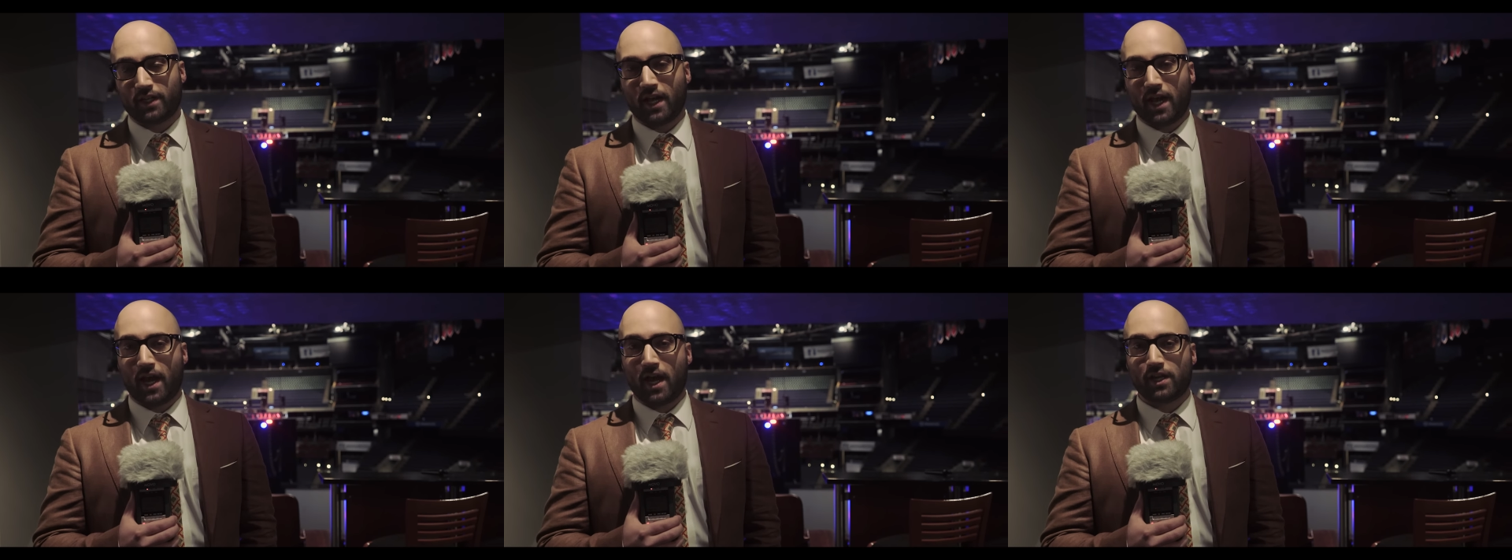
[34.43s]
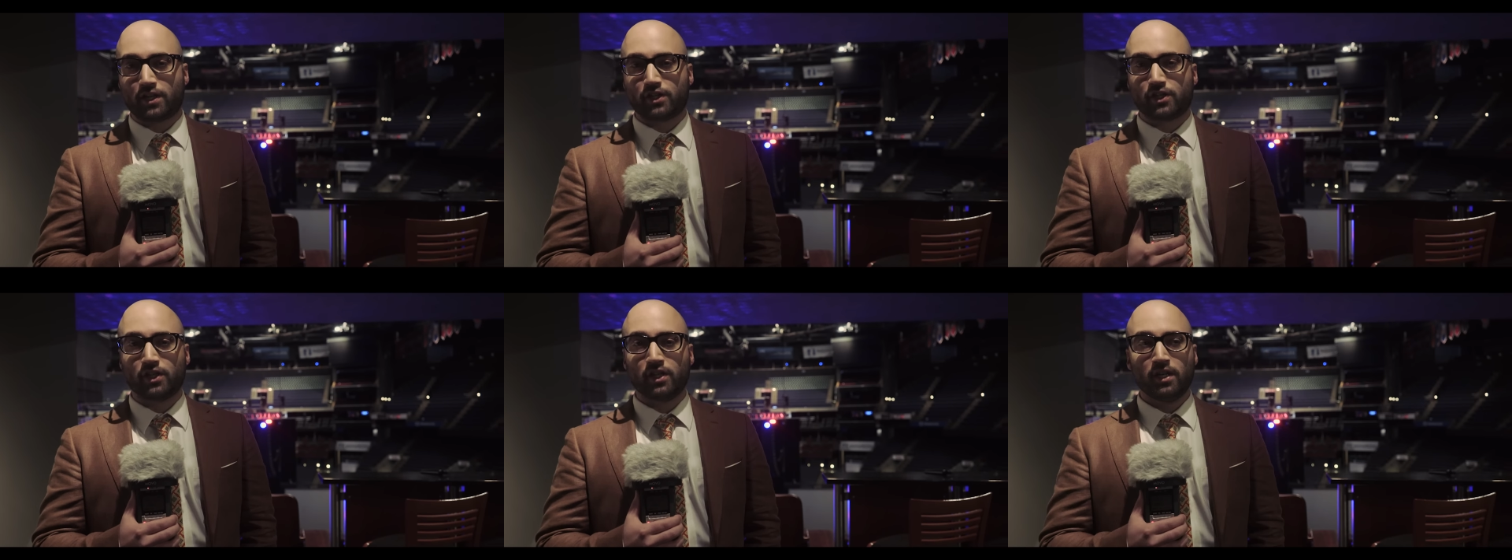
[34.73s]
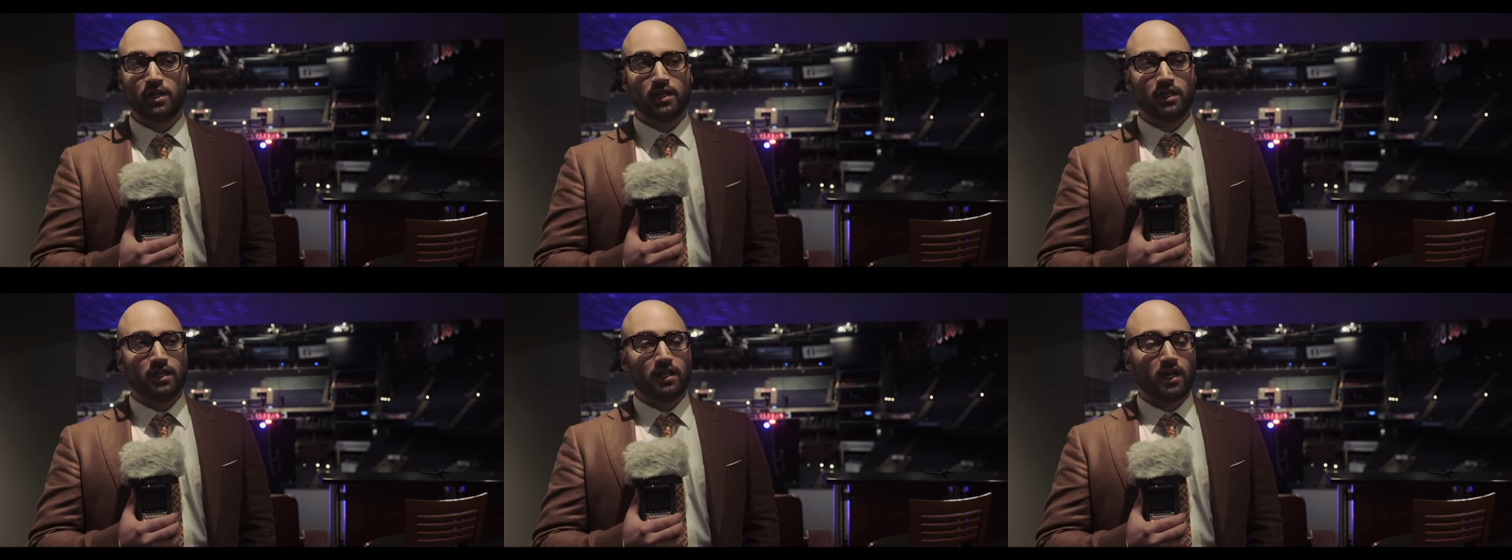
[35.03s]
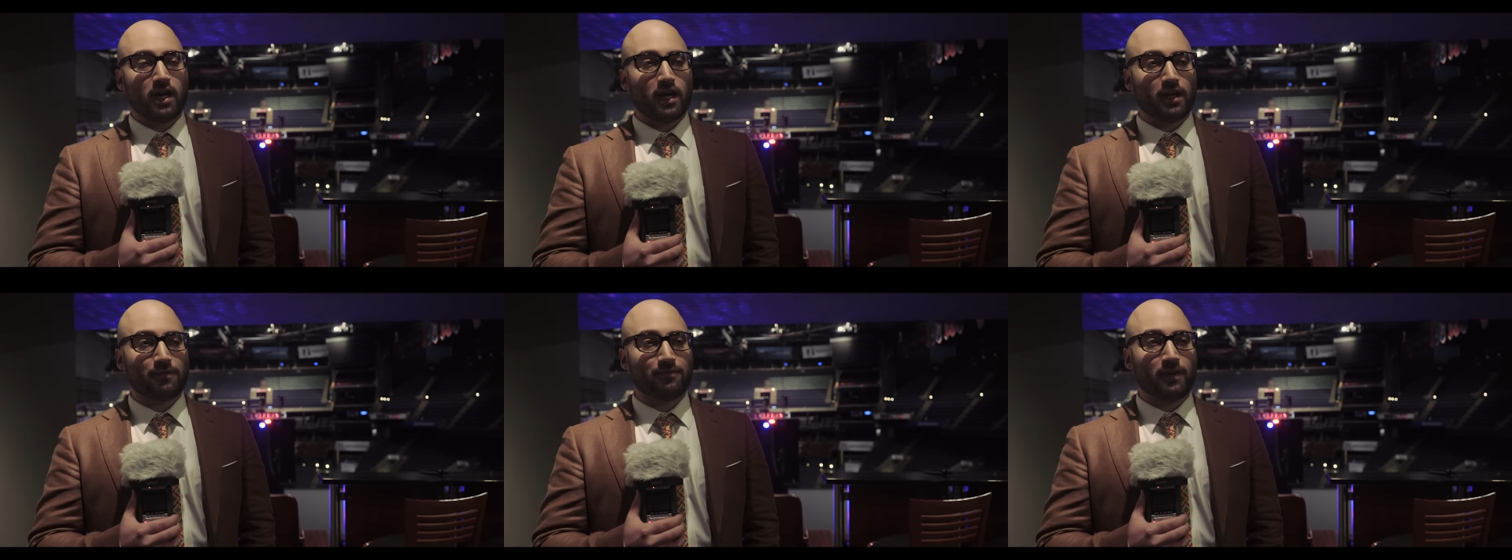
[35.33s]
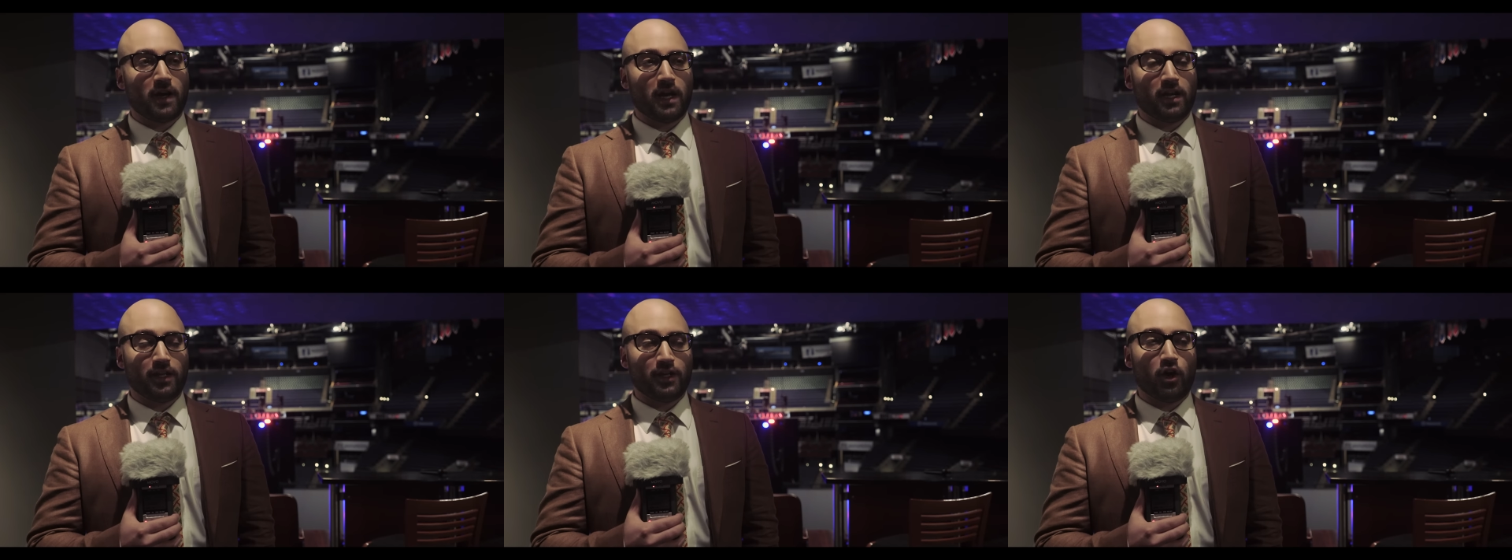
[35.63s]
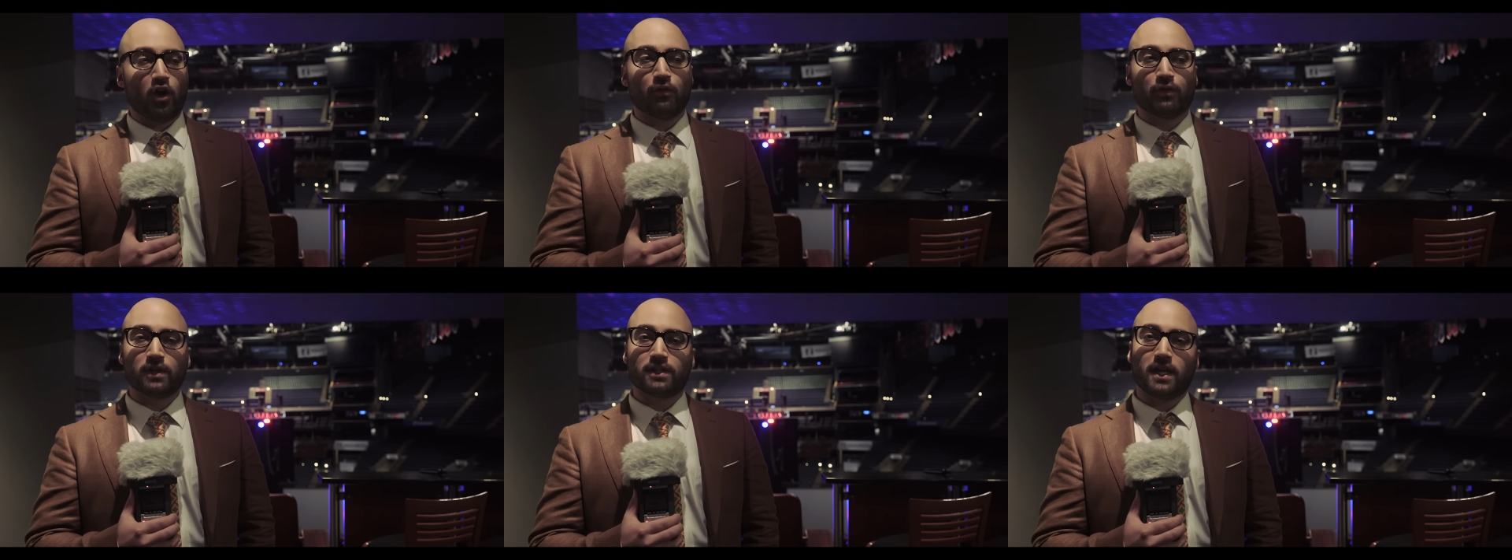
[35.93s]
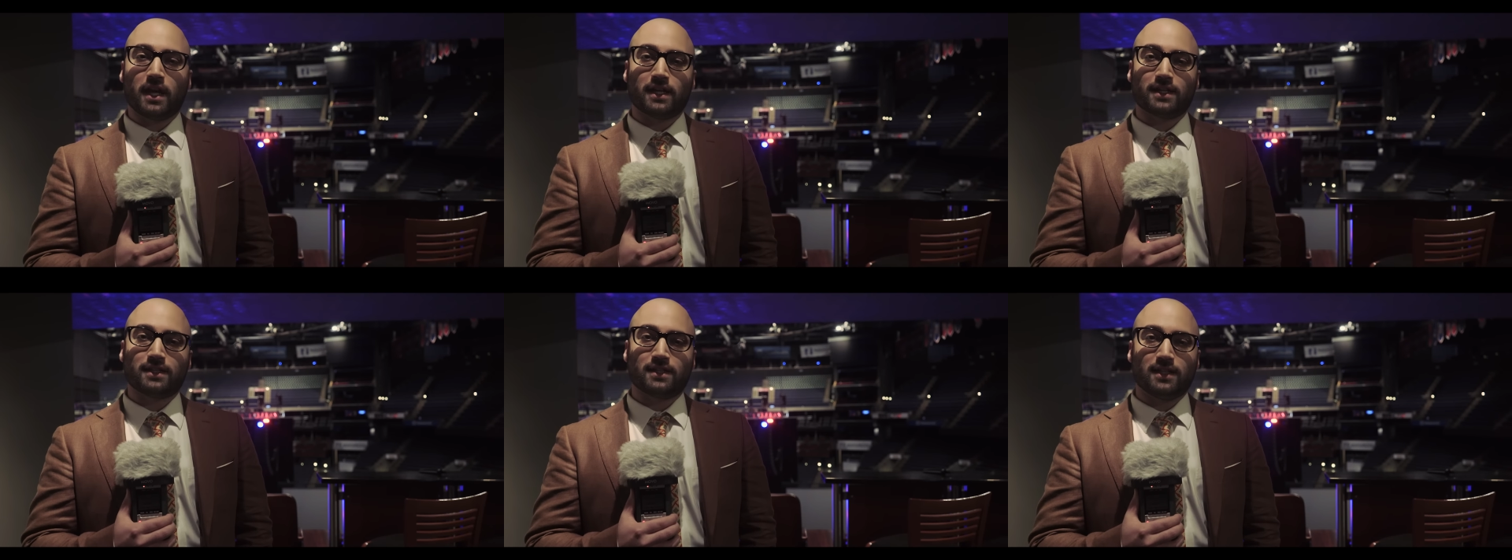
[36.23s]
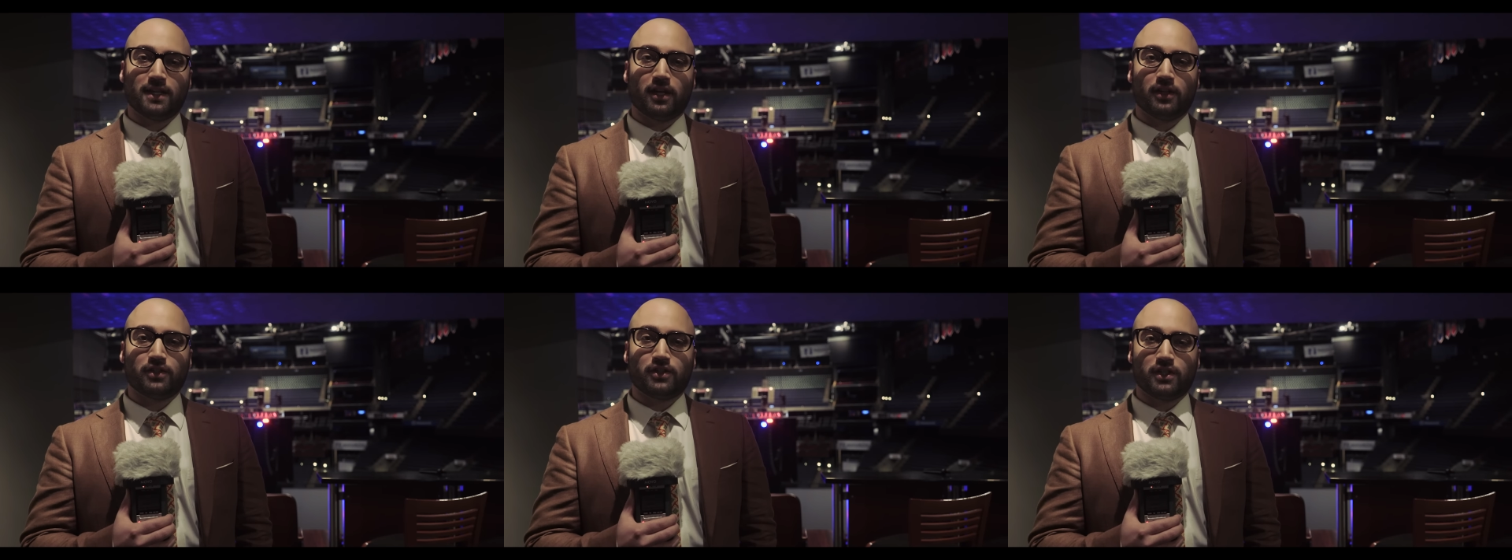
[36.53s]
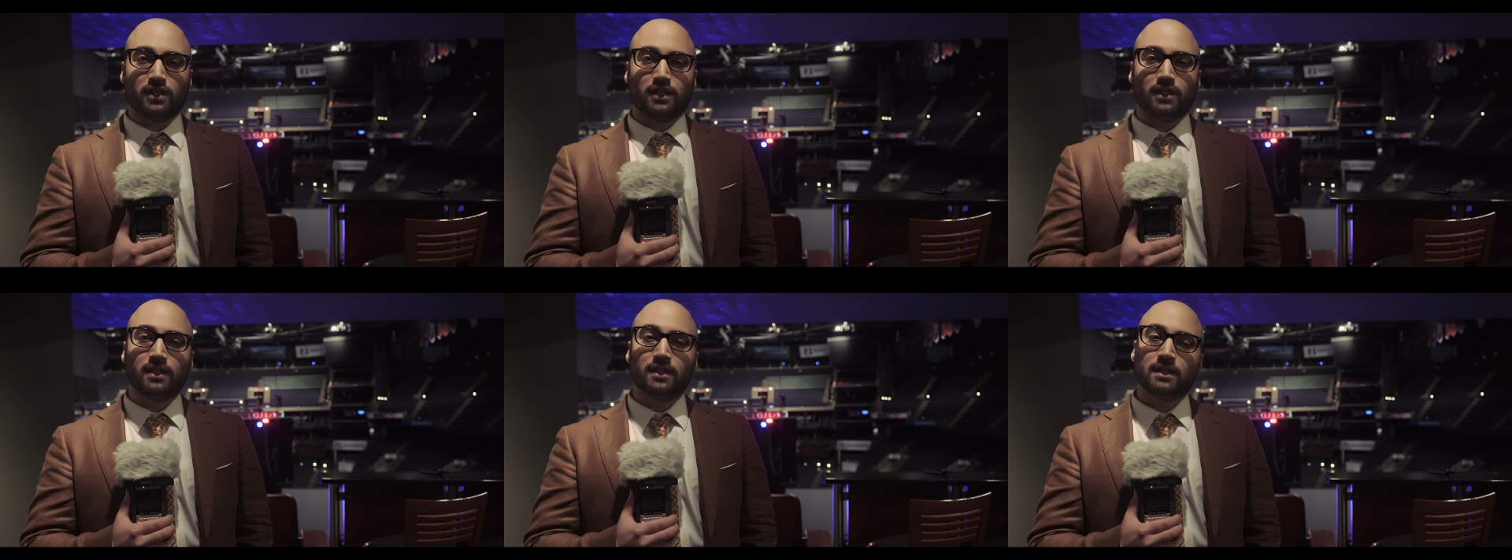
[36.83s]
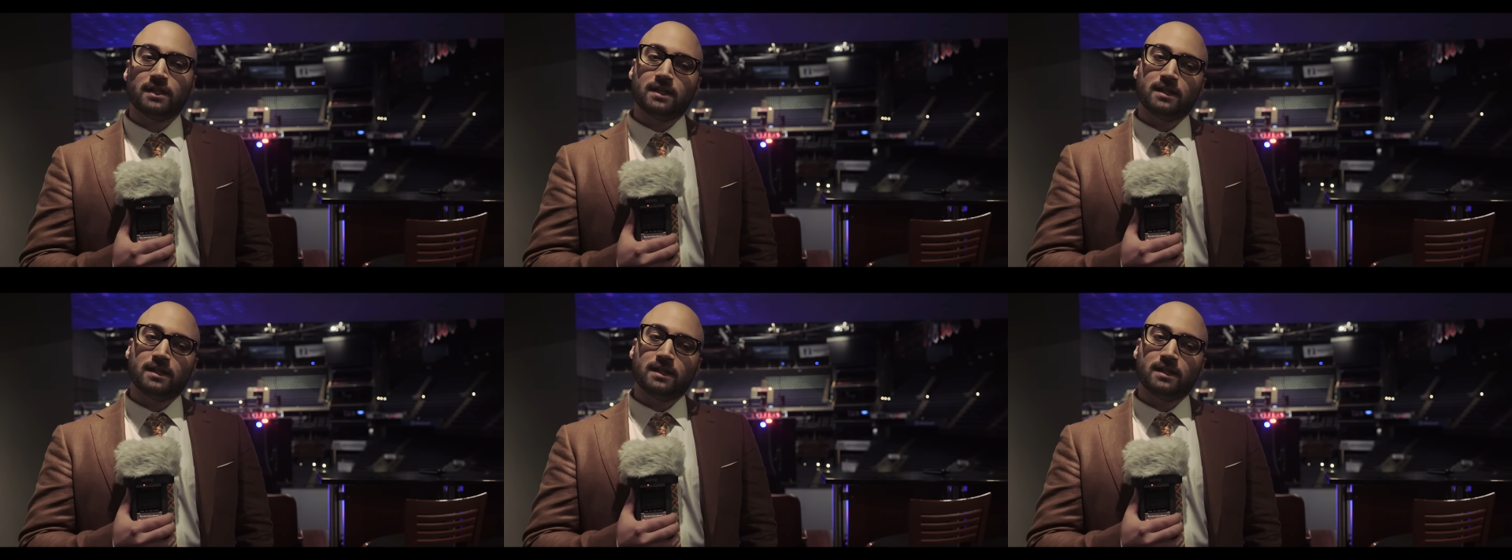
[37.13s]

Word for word: Cash to finally overtake CLG.